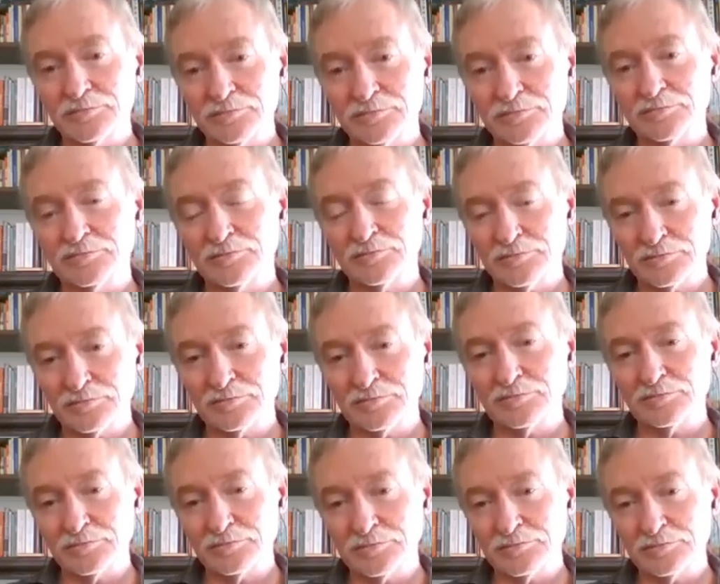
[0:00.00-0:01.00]
the
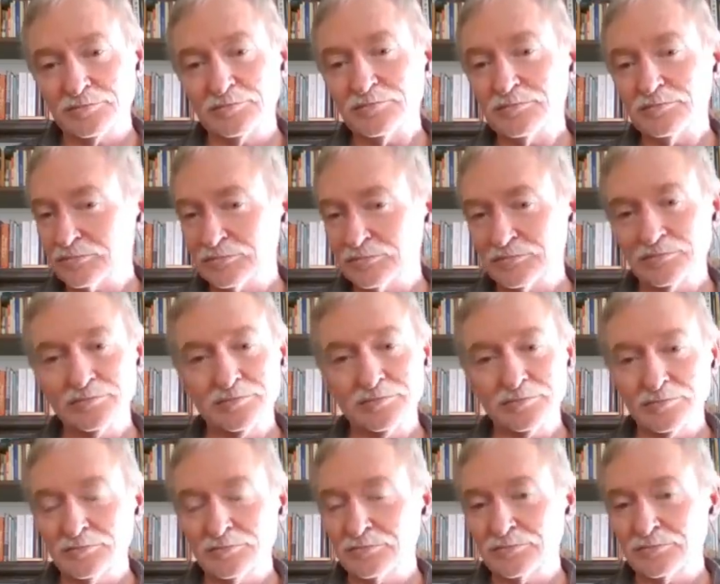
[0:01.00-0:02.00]
foundation for us that we're going to, you
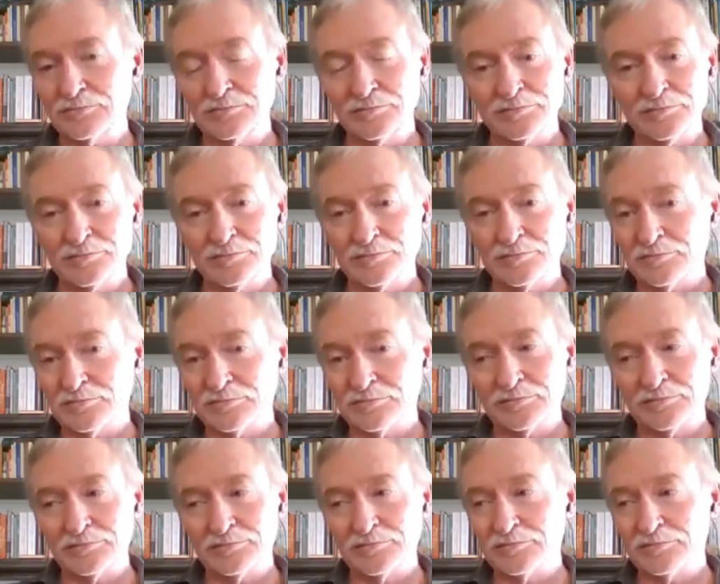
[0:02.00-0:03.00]
know, other people, then
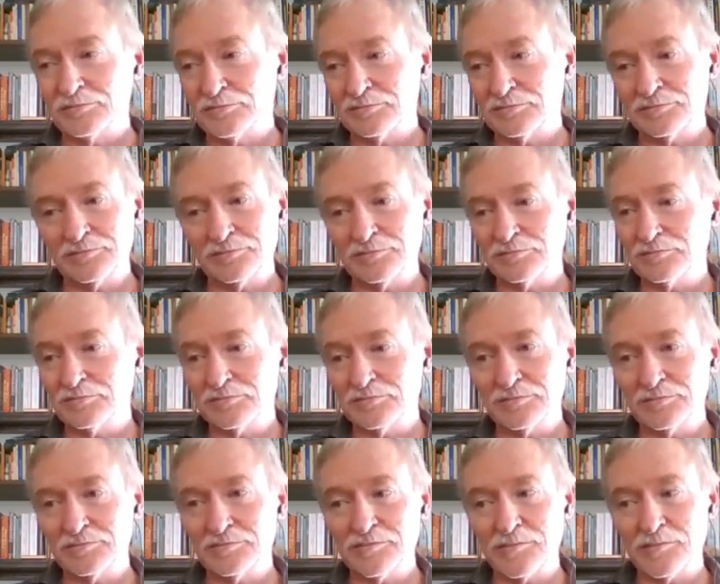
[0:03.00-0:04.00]
it's incumbent upon the rest of us
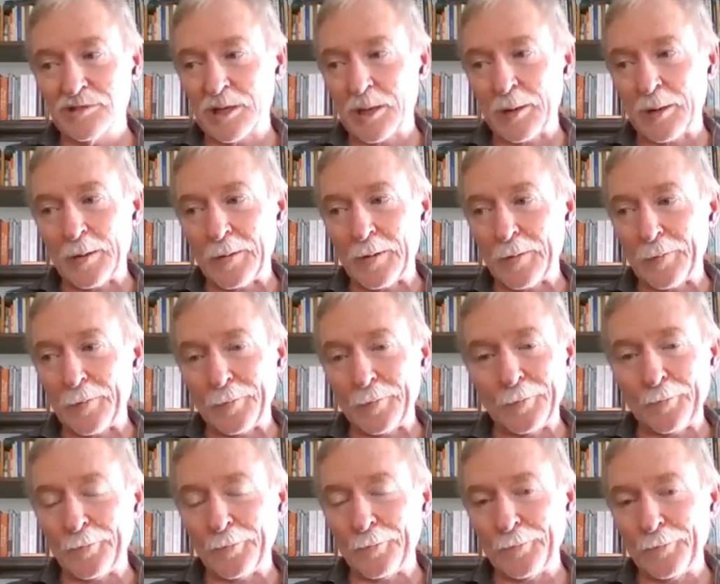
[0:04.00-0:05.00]
to build on and to keep,
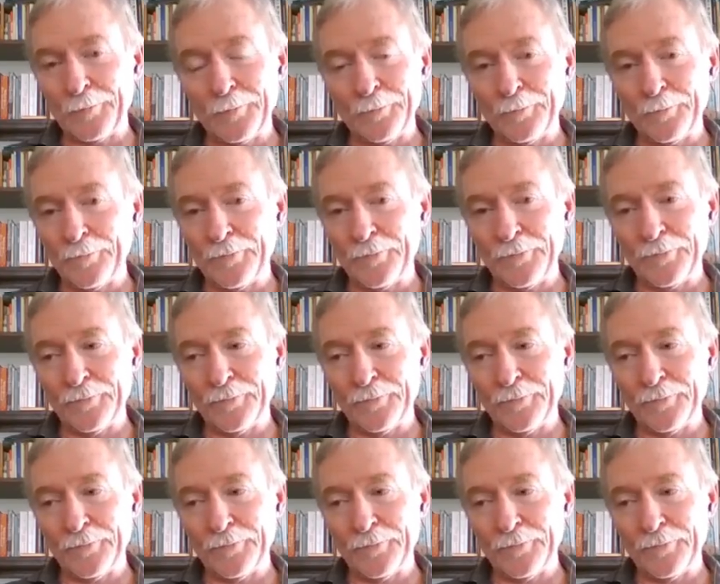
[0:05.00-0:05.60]
you know.